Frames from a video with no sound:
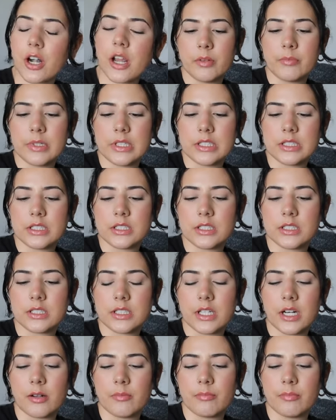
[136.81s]
Let me
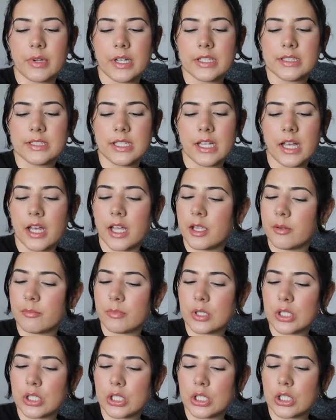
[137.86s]
set up my
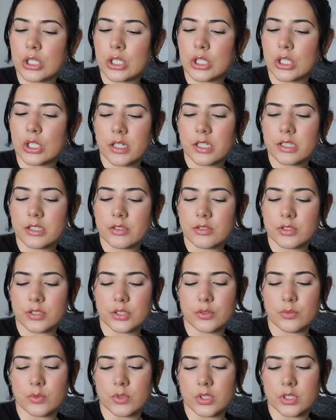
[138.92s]
timer. I guess I'll
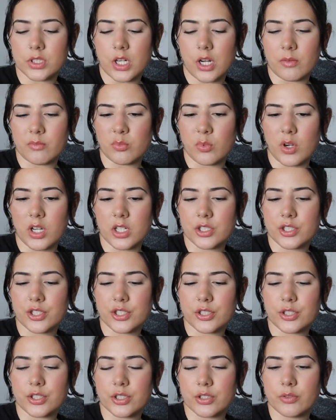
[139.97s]
just do a
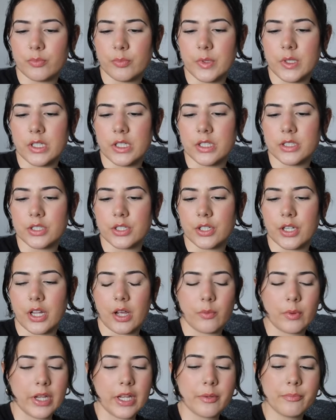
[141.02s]
stopwatch. It'll be easier
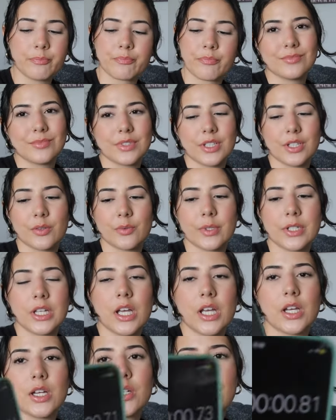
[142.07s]
that way. Here we
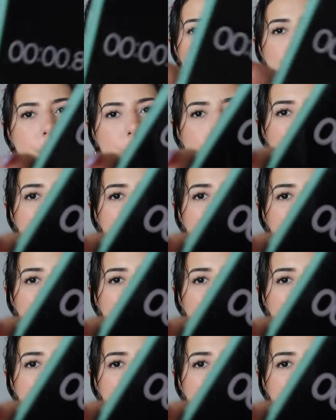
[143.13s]
go.